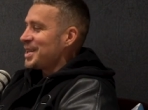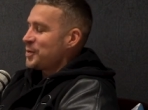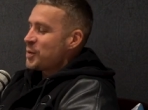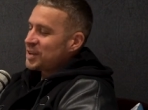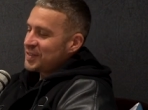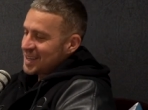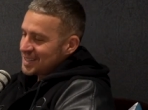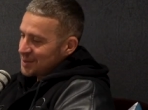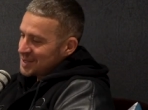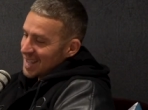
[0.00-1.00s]
The worst thing
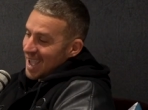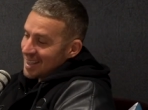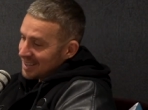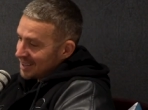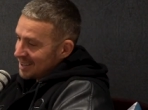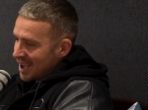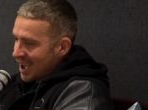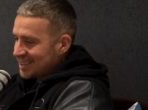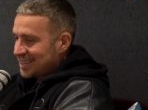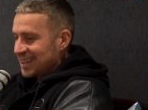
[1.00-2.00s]
is it was the end of the
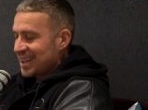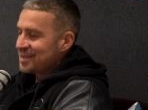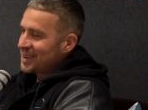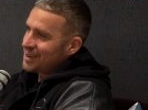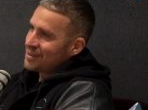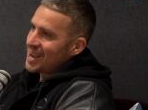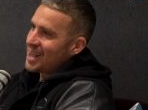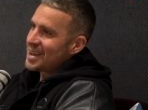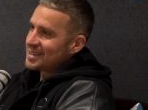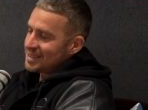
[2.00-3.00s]
night, so you don't really realize yeah.